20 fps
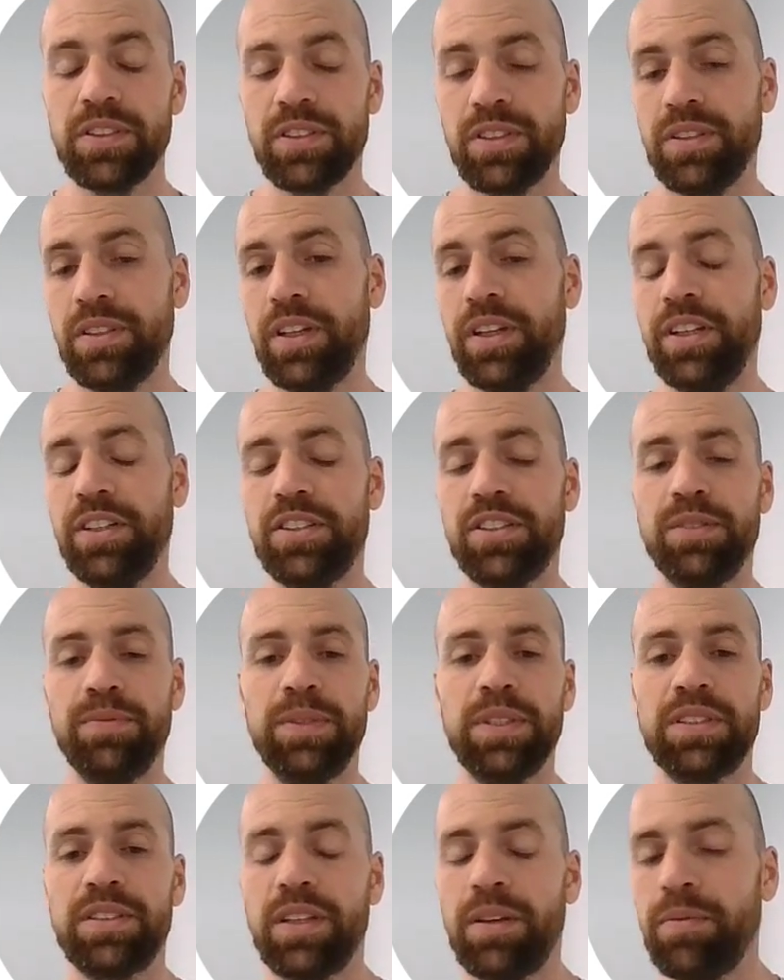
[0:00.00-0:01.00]
So there needs to
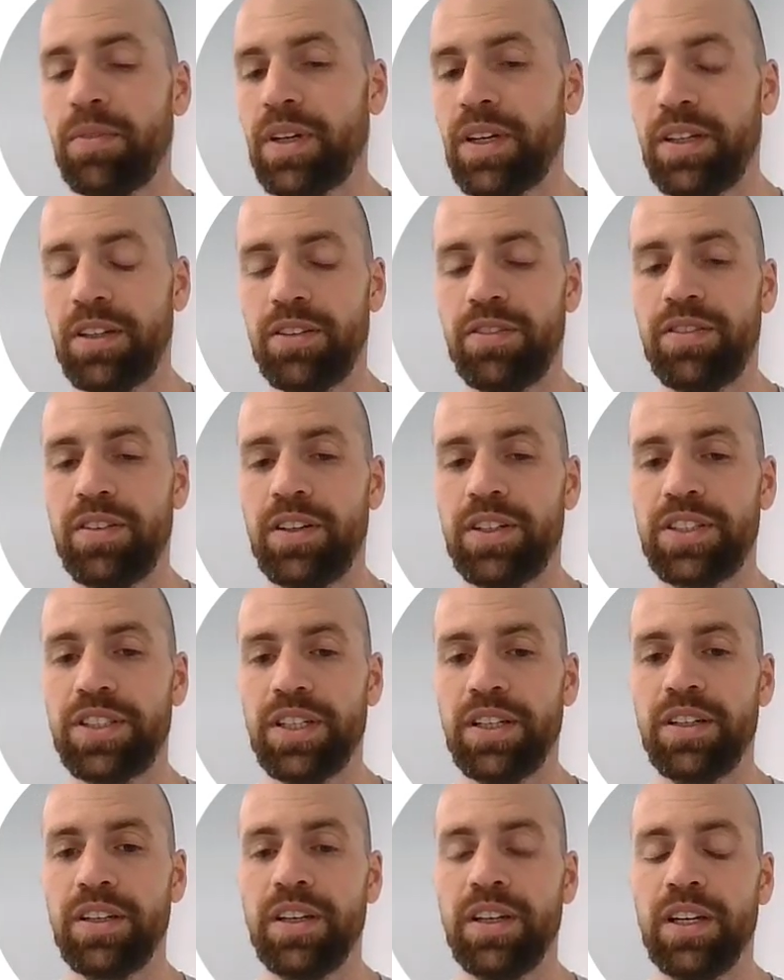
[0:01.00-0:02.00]
be some kind of
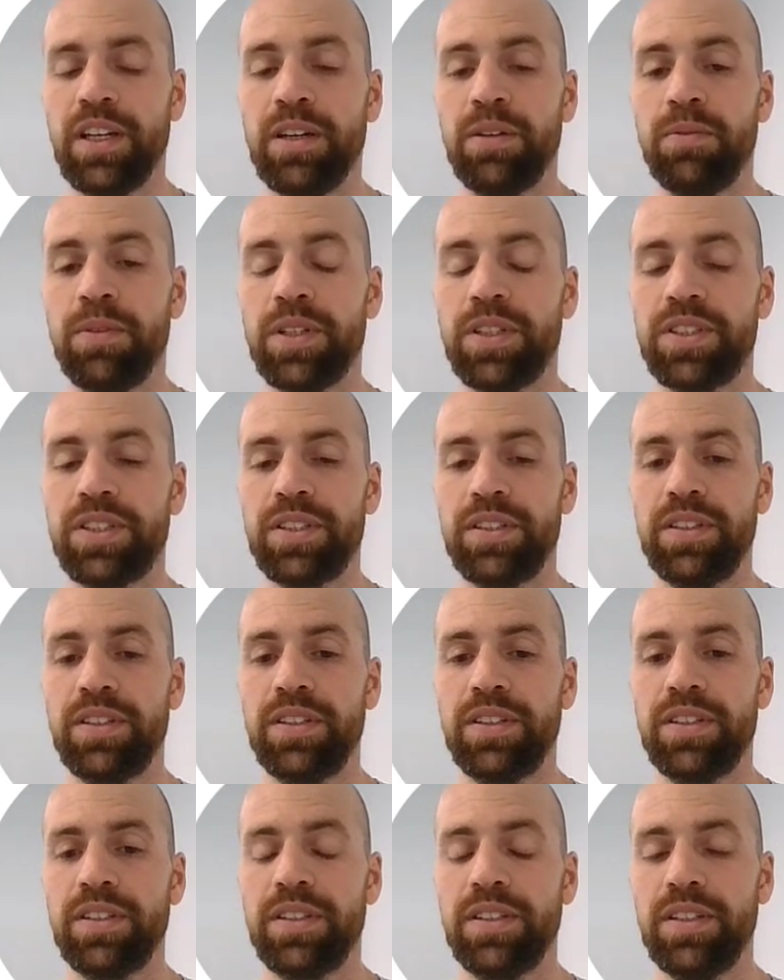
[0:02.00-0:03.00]
logic which
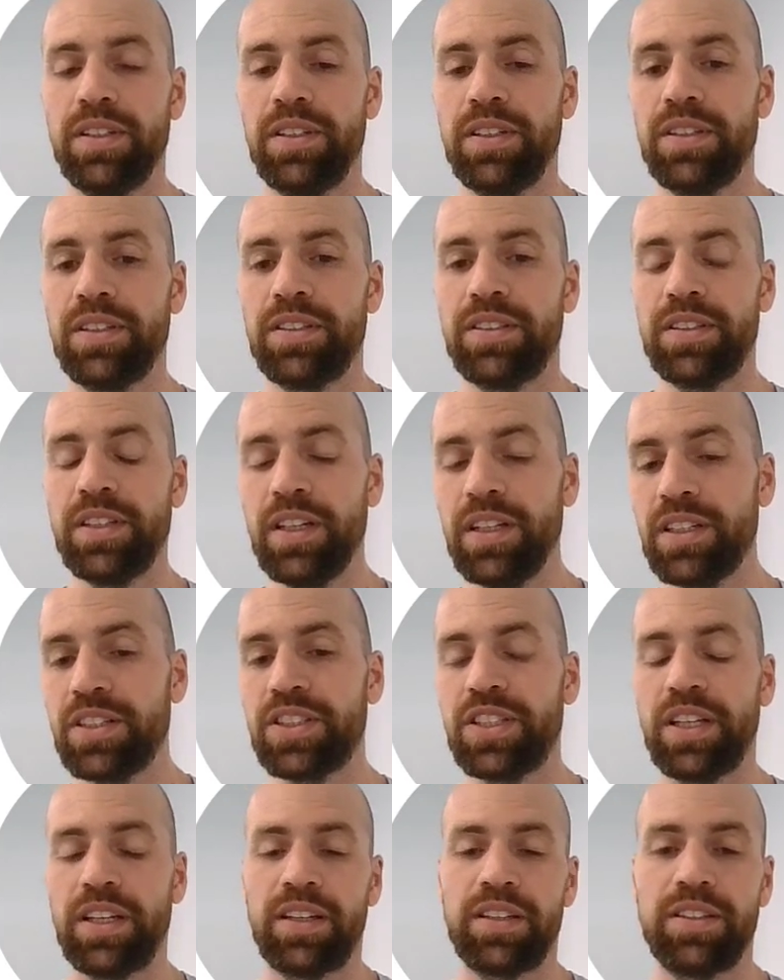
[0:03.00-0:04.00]
still
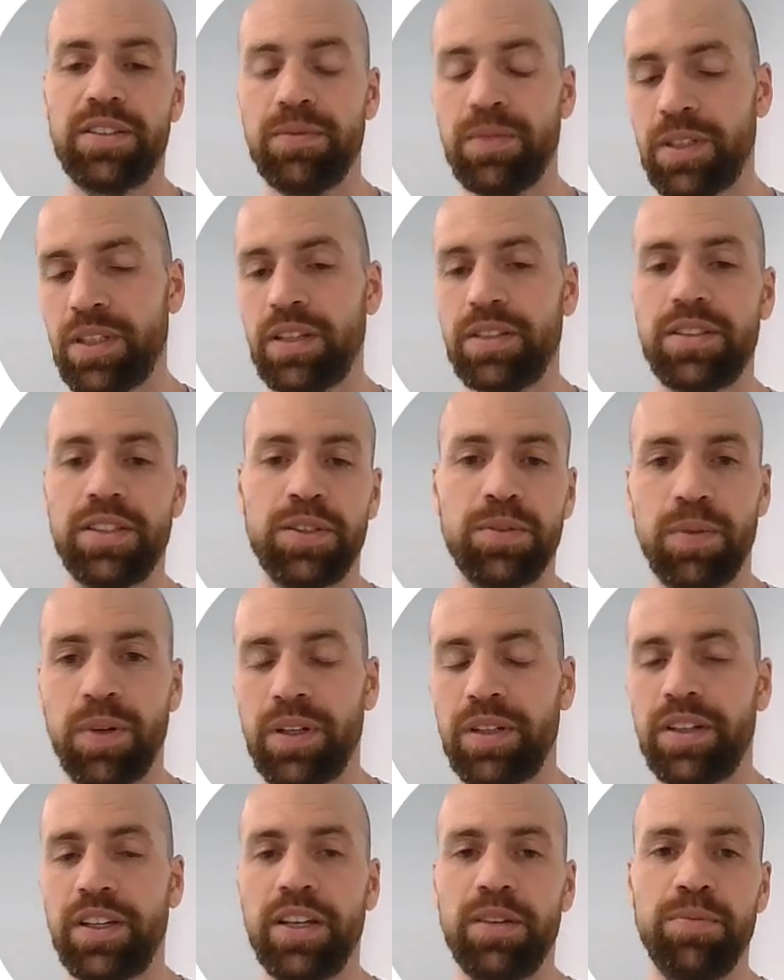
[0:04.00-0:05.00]
checks whether this
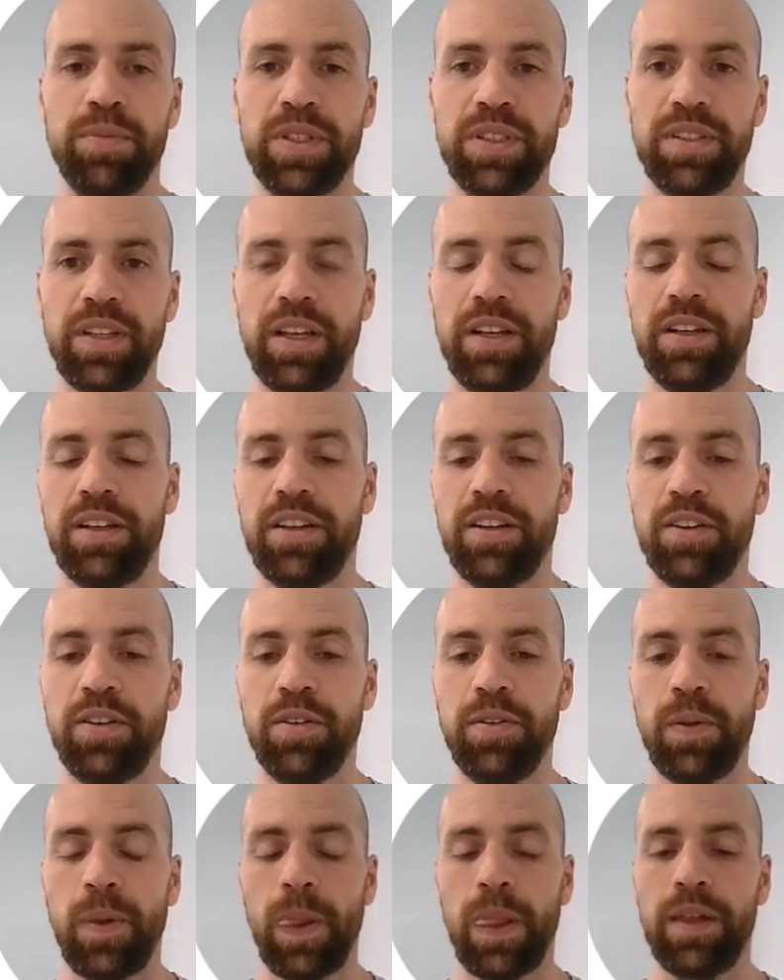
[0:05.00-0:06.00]
one can be sent
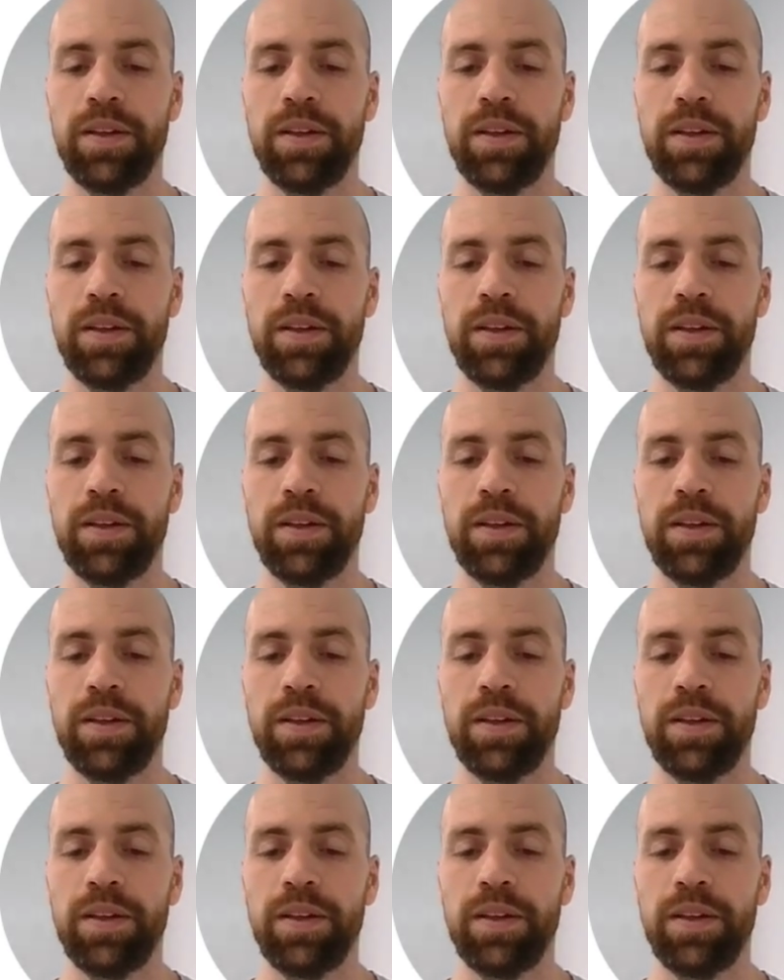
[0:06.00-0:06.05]
now.